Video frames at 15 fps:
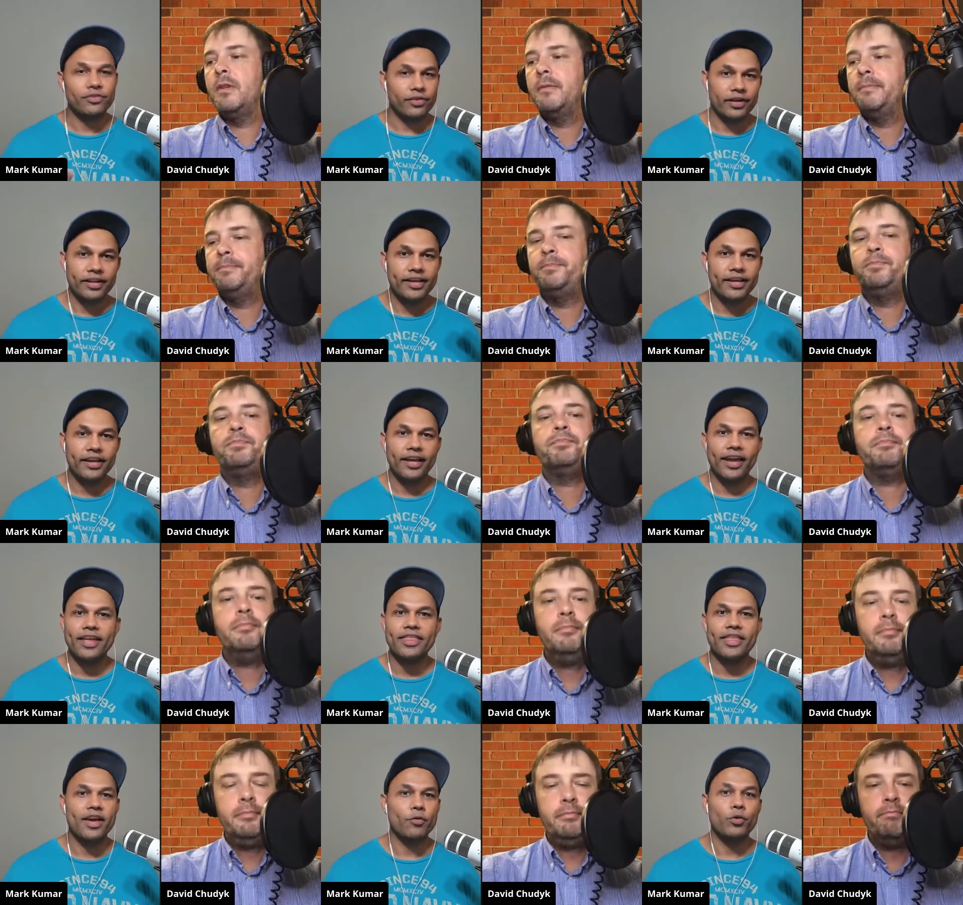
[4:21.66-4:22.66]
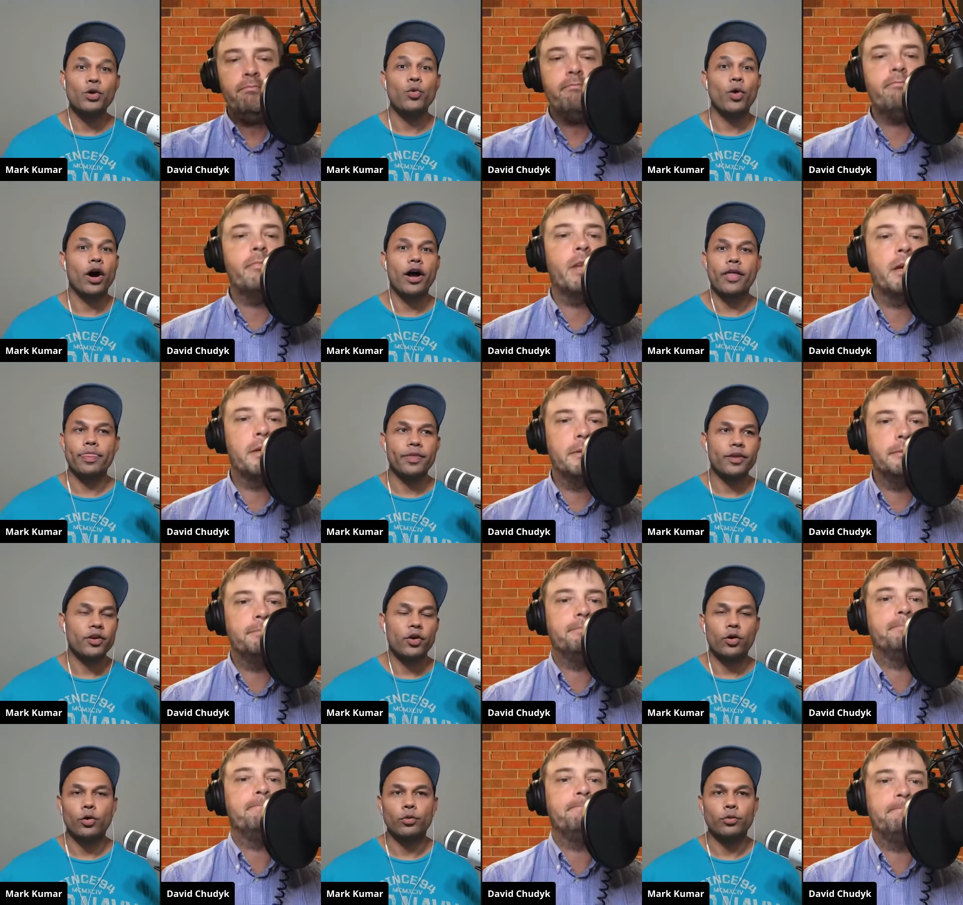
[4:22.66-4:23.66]
Speaker 1: critic, and then we want, you
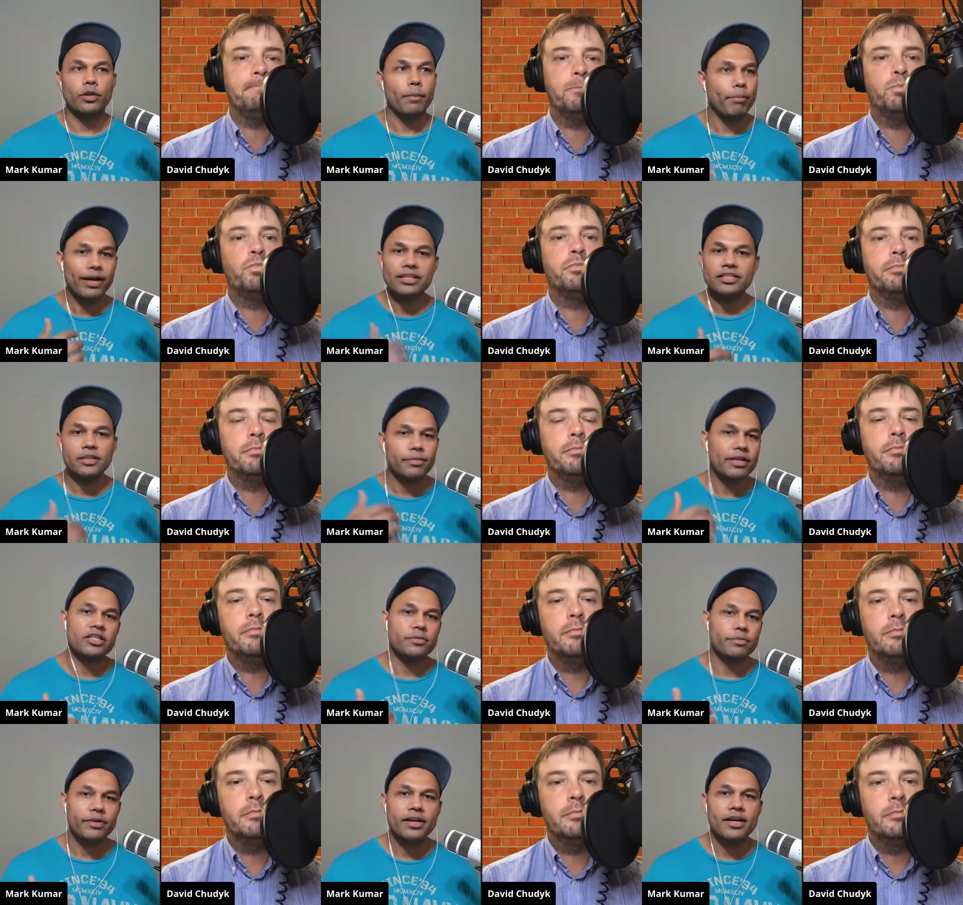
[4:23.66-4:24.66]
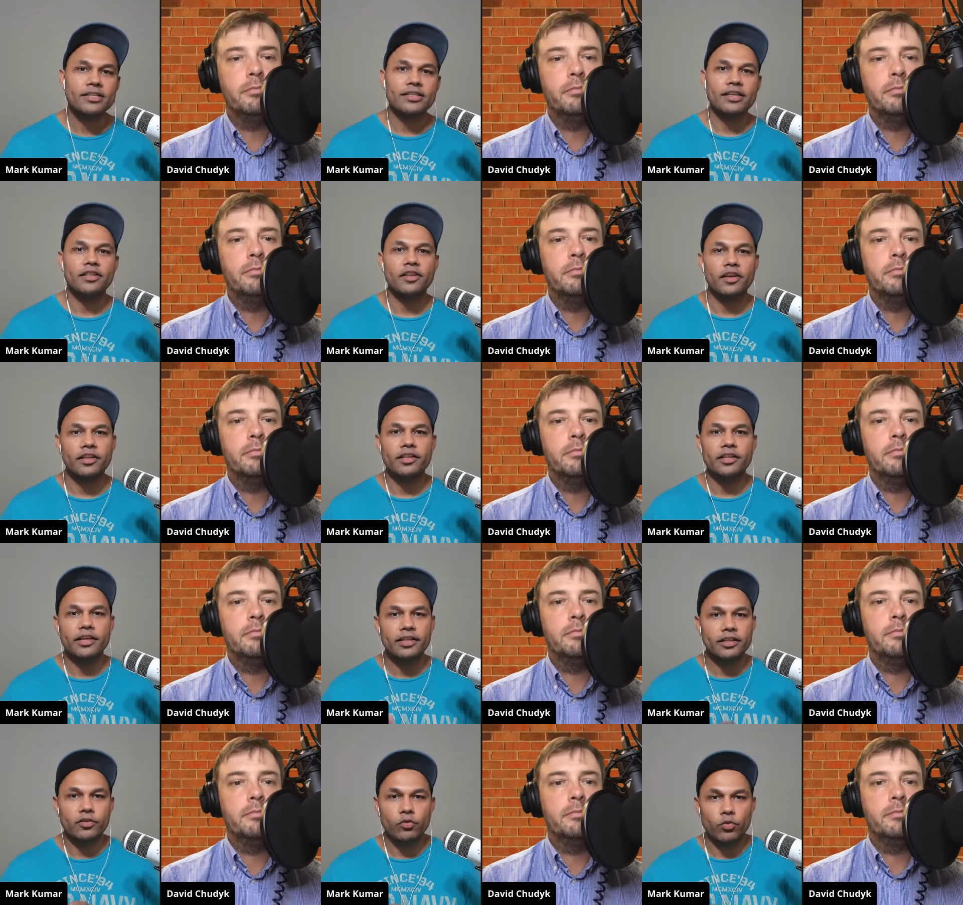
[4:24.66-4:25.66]
know, the best, the best, the best. And then
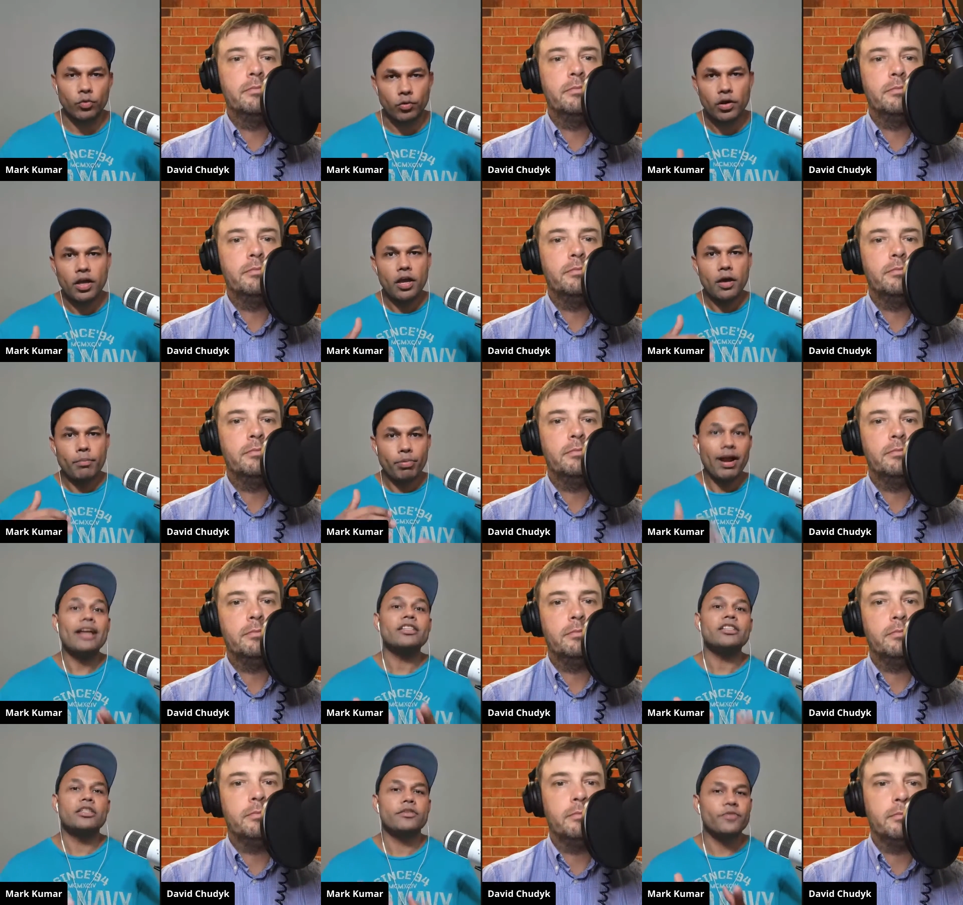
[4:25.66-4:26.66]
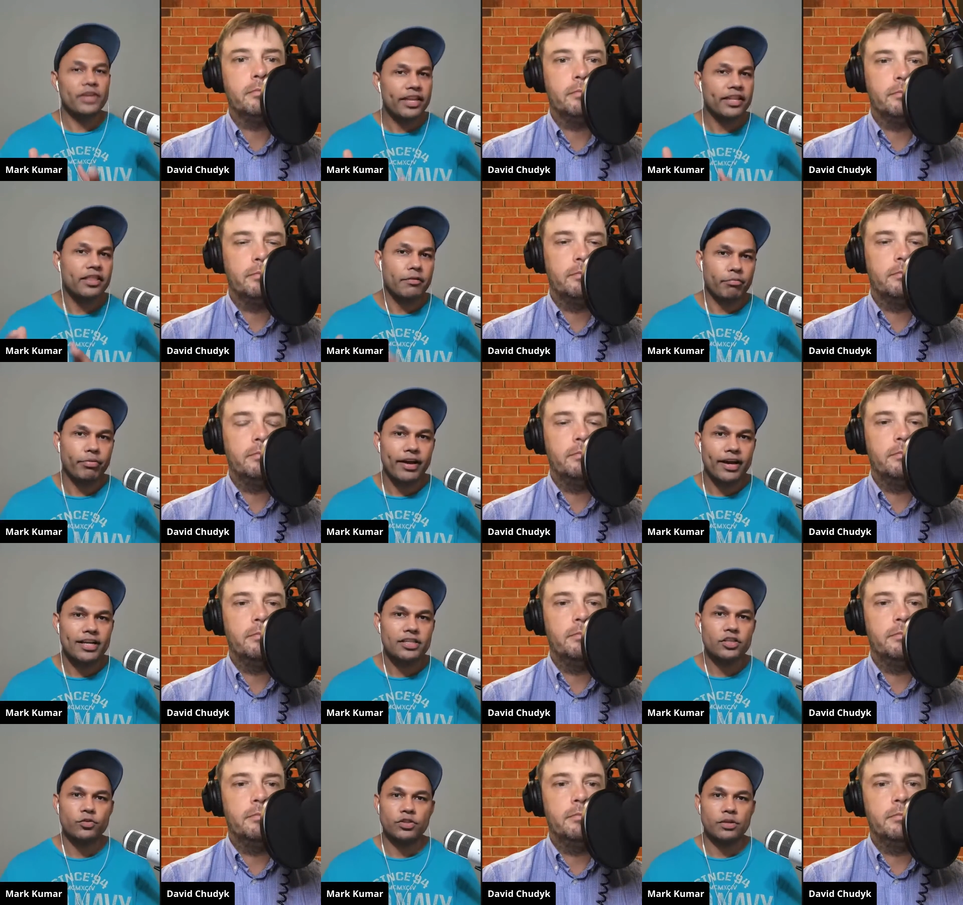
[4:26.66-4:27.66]
in the process of getting the
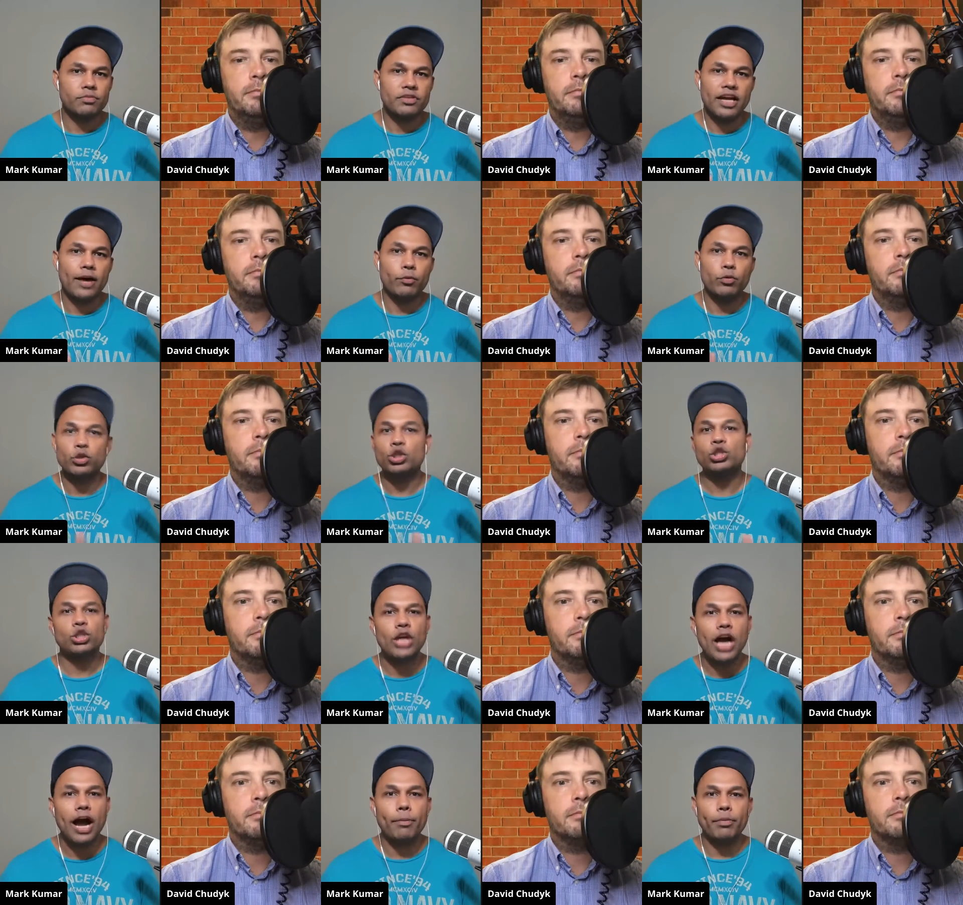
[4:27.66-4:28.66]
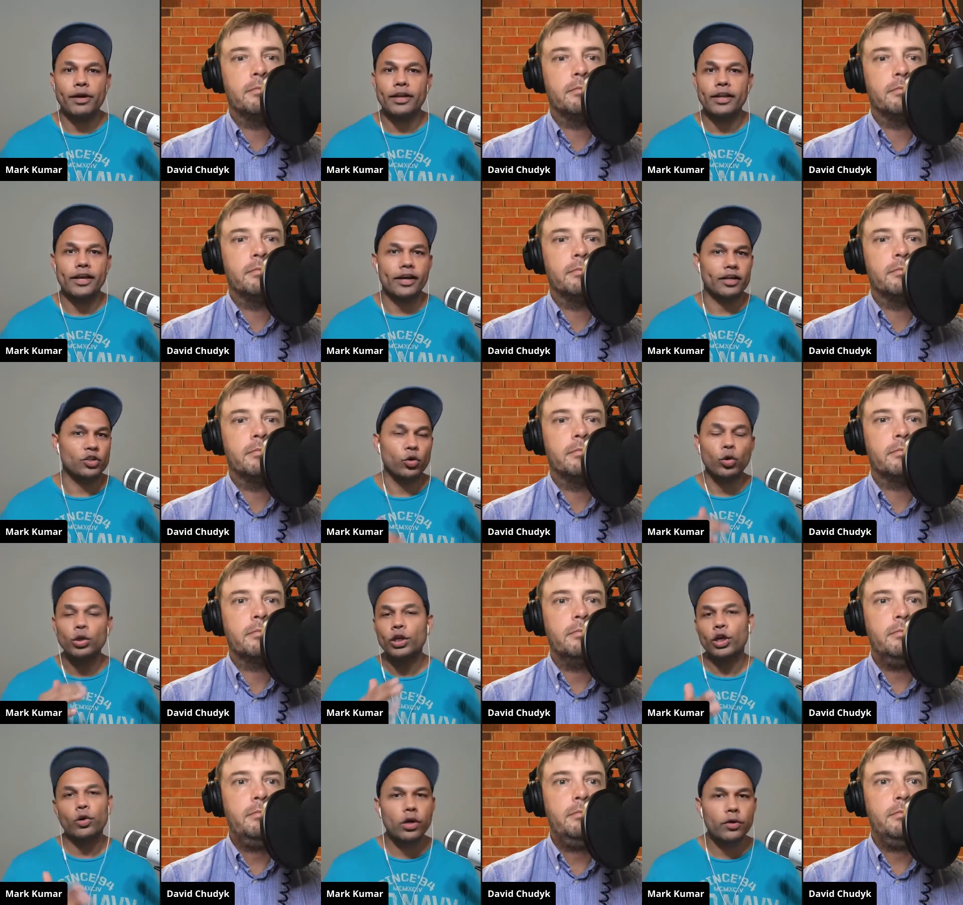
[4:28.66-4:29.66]
best, sometimes we just stop. And I
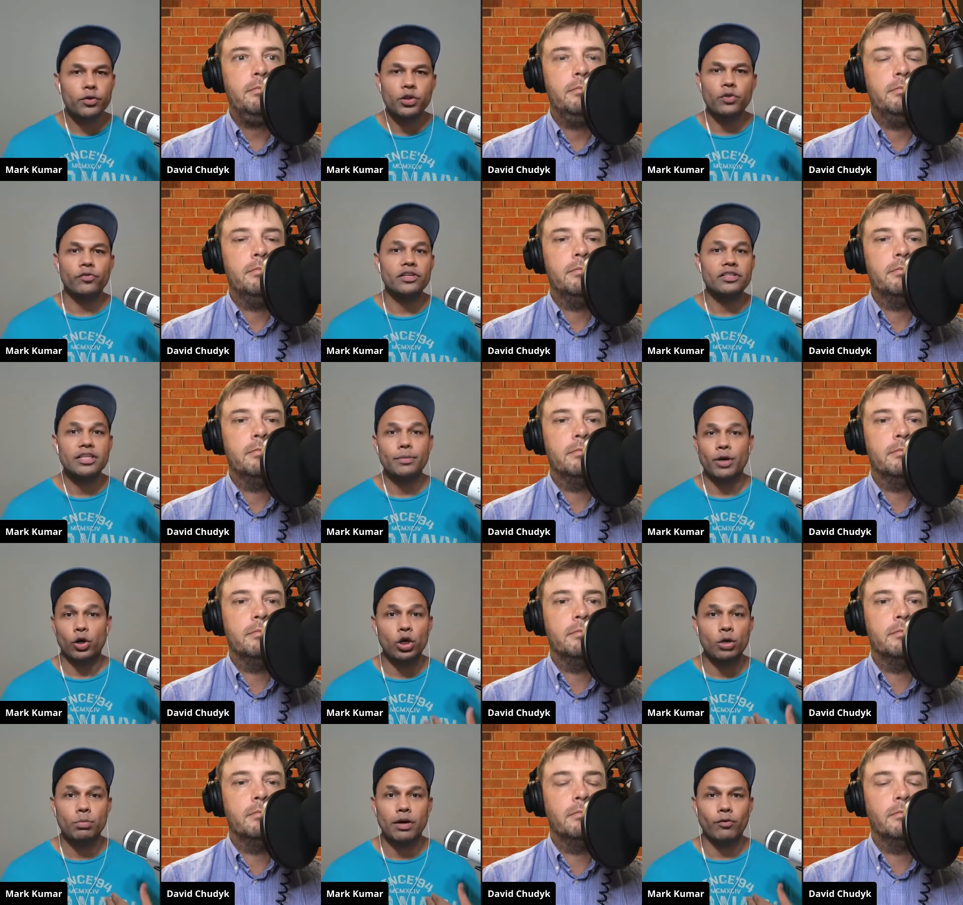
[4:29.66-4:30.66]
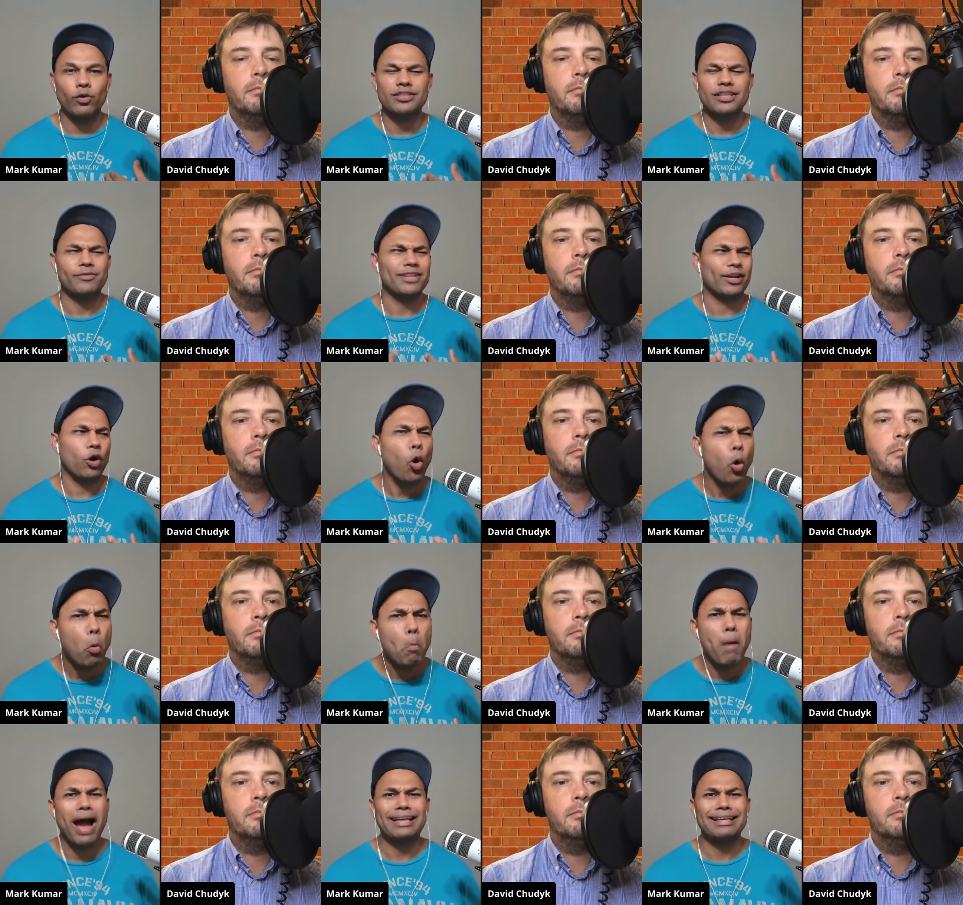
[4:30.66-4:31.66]
totally agree with you. First time I heard my voice, I was like, oh
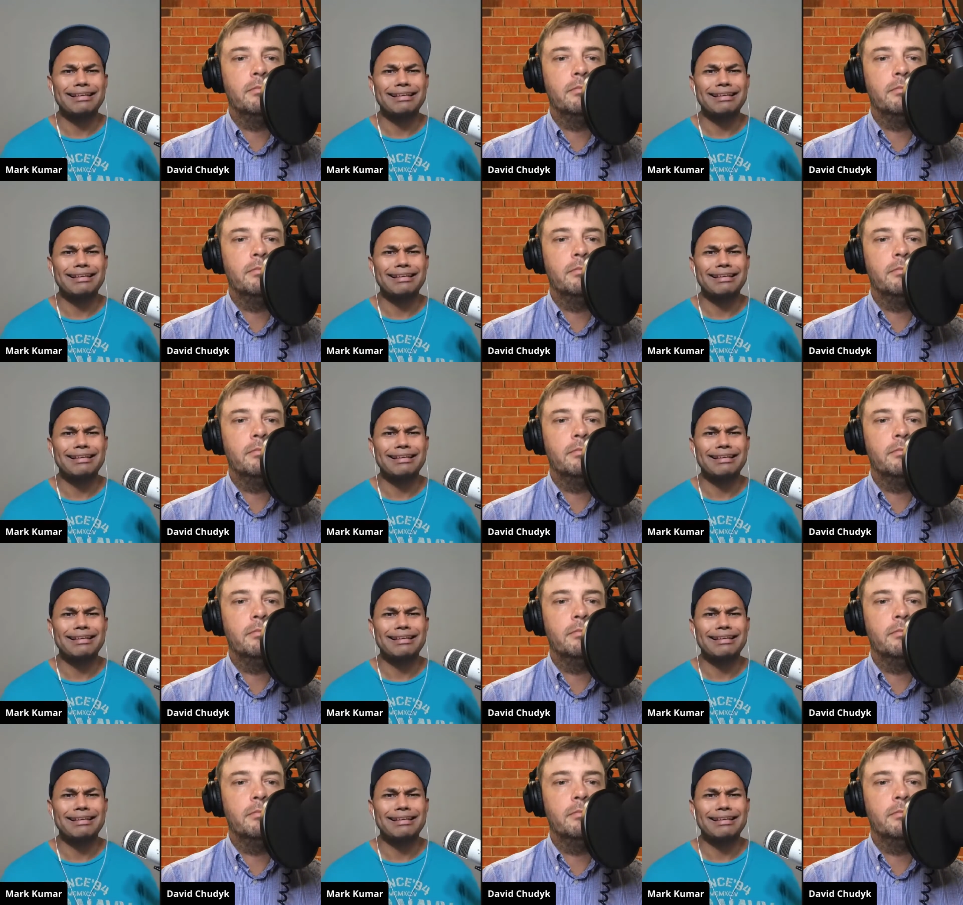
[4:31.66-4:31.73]
my